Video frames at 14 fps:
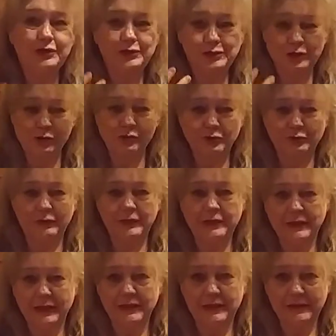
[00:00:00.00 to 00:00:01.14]
2 green
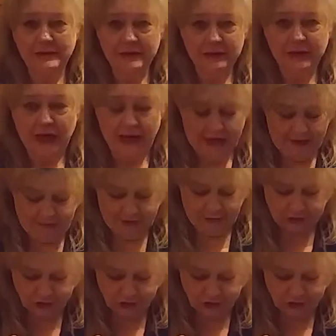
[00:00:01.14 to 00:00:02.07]
onions, I have those